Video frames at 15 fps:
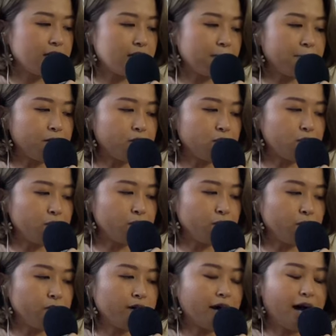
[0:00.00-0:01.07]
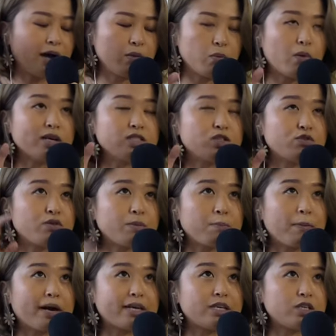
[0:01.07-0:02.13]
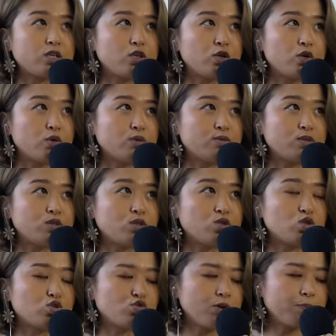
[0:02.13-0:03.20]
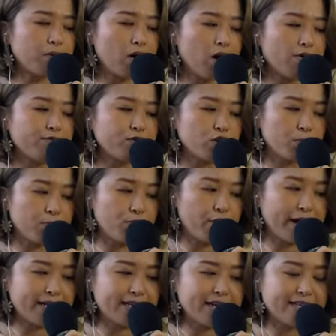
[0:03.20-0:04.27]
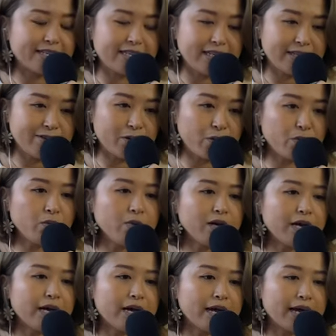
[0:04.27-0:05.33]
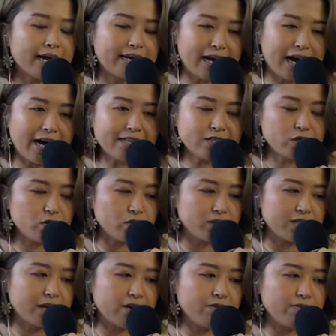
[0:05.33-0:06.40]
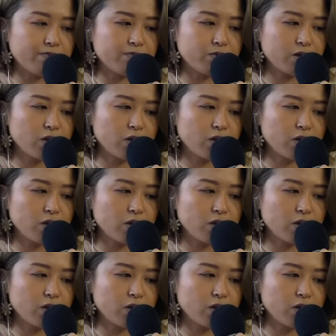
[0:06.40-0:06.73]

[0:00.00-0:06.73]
Number two, I want to remind you to strip off your pride and ego and ask yourself,